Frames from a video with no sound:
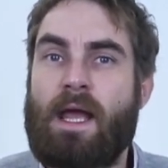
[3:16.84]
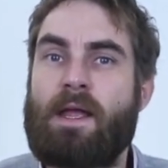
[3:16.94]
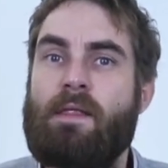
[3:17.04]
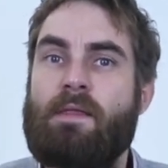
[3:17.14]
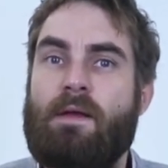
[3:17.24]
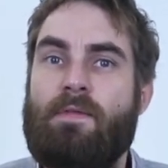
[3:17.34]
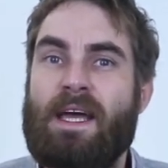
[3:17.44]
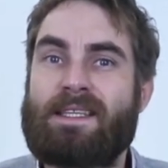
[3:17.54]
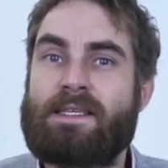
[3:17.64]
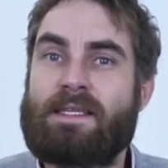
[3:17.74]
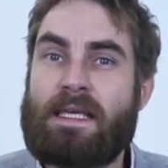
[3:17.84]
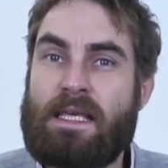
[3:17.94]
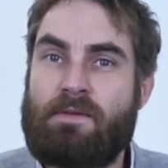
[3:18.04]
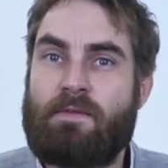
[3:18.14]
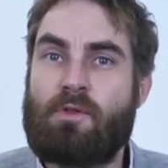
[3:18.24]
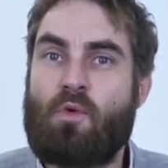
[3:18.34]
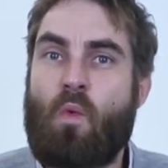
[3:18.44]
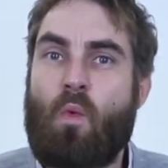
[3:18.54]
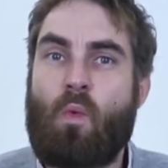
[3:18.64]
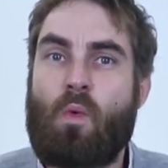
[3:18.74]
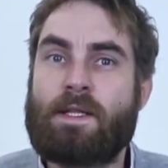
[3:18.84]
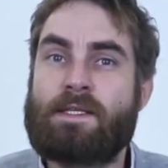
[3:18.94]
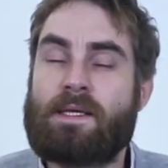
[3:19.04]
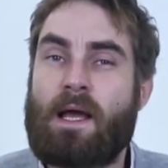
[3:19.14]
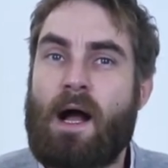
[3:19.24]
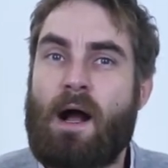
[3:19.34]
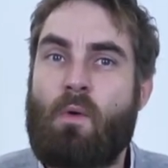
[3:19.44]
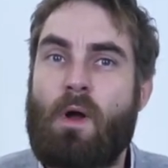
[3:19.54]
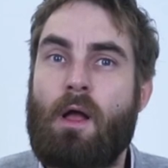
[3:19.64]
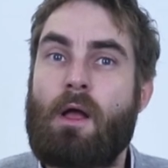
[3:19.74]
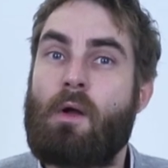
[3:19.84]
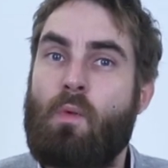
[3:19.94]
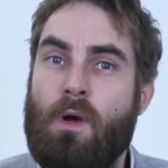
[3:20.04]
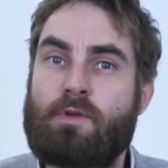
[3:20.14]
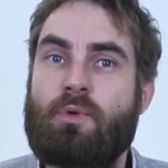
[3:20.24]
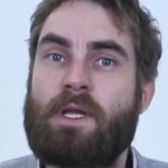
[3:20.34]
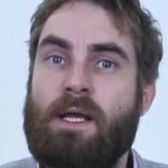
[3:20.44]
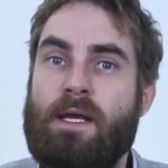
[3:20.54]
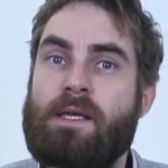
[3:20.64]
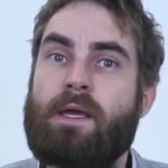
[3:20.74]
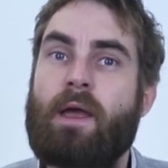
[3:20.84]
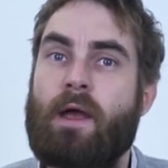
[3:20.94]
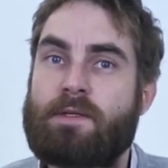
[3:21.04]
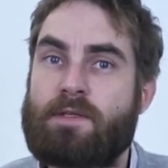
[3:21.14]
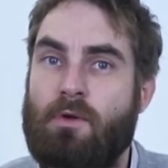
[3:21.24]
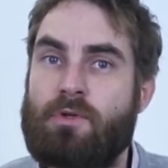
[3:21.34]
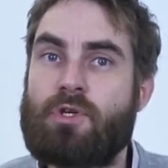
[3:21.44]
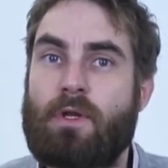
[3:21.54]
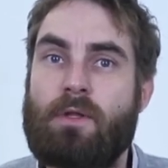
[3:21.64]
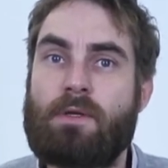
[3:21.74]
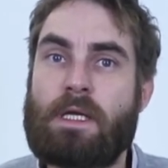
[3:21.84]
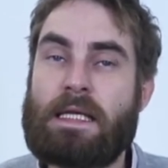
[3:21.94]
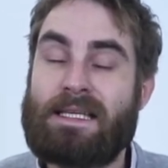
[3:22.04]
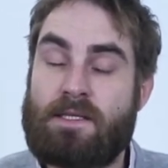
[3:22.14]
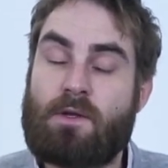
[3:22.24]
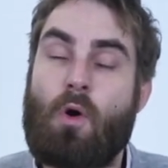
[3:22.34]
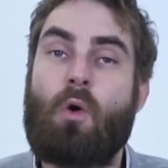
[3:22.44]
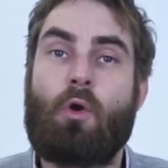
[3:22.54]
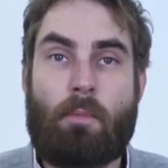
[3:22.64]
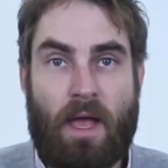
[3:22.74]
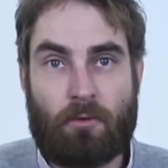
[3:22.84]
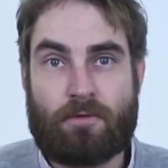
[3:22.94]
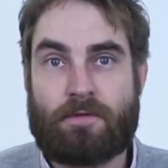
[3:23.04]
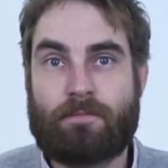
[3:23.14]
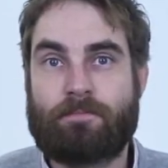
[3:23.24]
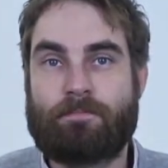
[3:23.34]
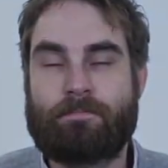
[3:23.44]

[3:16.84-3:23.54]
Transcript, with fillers: And that's even what our award winning Link AI solution is all about.